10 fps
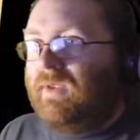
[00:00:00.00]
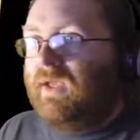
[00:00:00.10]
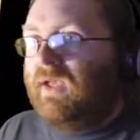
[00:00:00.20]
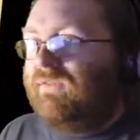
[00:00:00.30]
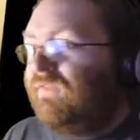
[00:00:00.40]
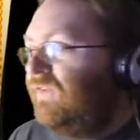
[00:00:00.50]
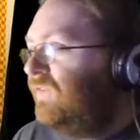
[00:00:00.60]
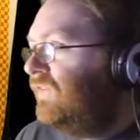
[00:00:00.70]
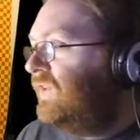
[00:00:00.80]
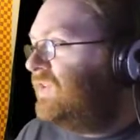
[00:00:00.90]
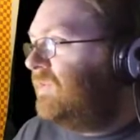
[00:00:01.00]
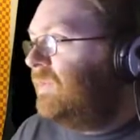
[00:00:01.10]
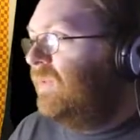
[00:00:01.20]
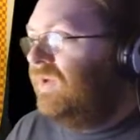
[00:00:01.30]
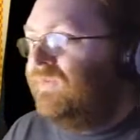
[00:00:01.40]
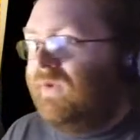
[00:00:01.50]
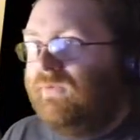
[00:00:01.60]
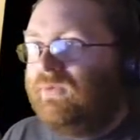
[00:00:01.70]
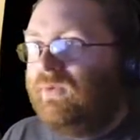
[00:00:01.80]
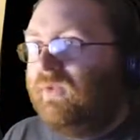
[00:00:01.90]
if the physics engine had been more
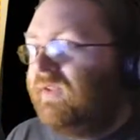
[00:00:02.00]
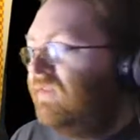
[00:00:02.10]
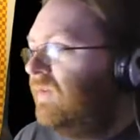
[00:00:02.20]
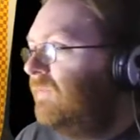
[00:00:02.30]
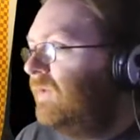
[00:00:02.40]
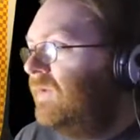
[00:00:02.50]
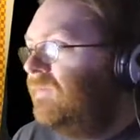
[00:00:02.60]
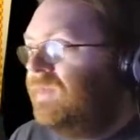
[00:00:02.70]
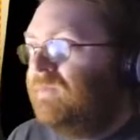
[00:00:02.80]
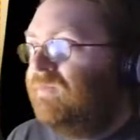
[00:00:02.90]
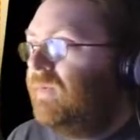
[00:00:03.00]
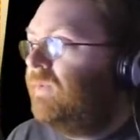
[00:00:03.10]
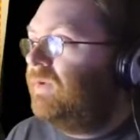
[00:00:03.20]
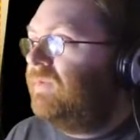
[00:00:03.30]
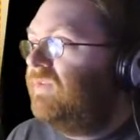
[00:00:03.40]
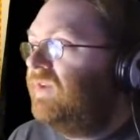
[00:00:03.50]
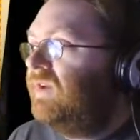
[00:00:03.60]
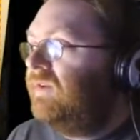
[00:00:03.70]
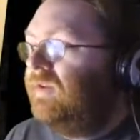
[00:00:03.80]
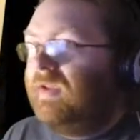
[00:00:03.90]
involved, all that timber probably would have been
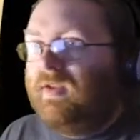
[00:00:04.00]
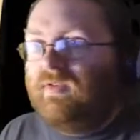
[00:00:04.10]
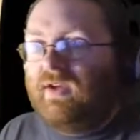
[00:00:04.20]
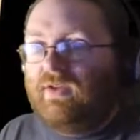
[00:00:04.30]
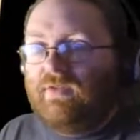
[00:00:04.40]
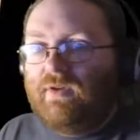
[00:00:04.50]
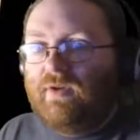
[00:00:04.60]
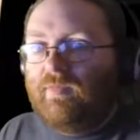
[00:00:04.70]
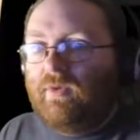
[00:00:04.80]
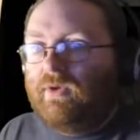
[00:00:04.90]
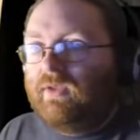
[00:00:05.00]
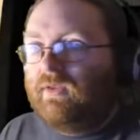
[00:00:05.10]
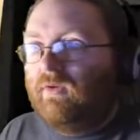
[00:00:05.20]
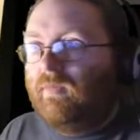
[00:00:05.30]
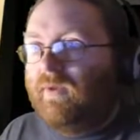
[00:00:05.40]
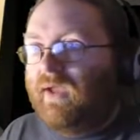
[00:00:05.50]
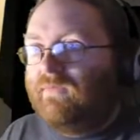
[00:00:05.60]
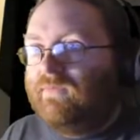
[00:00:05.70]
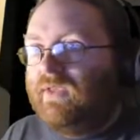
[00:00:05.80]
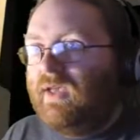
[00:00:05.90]
tied to the road, blocking the whole
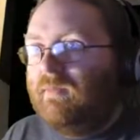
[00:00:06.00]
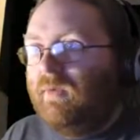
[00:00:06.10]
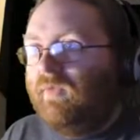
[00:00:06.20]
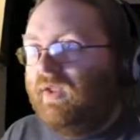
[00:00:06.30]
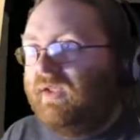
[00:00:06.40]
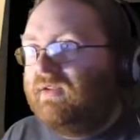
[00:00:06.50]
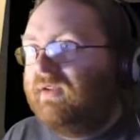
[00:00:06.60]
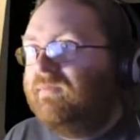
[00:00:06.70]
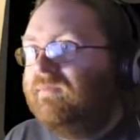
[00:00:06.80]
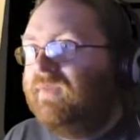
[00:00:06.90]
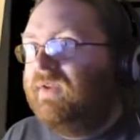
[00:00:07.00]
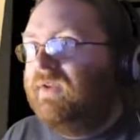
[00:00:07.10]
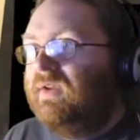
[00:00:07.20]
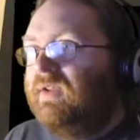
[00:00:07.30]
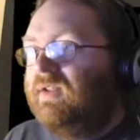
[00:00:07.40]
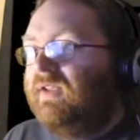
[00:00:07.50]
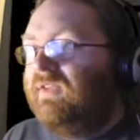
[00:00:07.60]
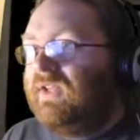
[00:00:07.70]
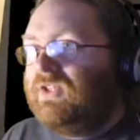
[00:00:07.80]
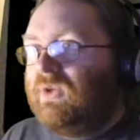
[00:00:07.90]
path. Yeah, more than likely. It's
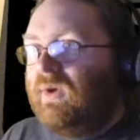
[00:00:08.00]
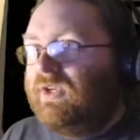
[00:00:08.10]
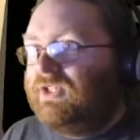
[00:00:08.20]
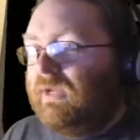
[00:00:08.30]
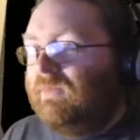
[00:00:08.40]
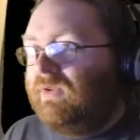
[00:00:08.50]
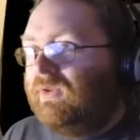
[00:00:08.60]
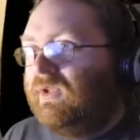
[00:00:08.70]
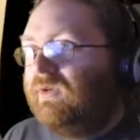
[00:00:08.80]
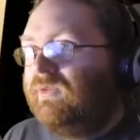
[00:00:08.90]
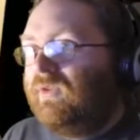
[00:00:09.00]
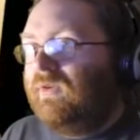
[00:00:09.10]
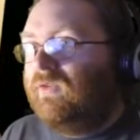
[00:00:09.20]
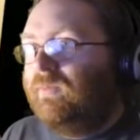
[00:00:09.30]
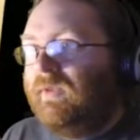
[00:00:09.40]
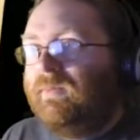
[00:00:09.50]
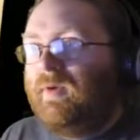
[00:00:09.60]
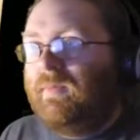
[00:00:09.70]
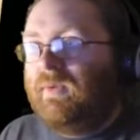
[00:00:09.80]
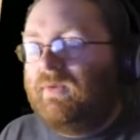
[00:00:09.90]
actually quite a shame that your loads don't spill
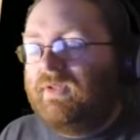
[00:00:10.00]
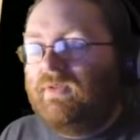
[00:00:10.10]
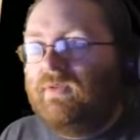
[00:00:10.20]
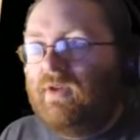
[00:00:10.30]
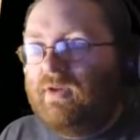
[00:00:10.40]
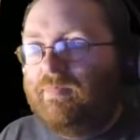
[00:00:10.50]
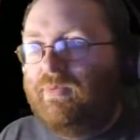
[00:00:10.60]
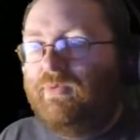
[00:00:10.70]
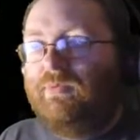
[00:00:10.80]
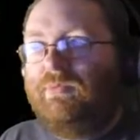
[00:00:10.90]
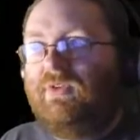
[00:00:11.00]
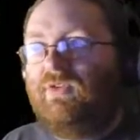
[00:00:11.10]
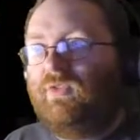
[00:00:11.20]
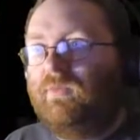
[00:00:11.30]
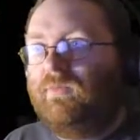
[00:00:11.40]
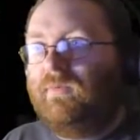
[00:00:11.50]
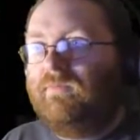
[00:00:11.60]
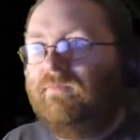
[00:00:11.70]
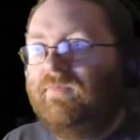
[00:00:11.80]
properly when you do go kaboom into something.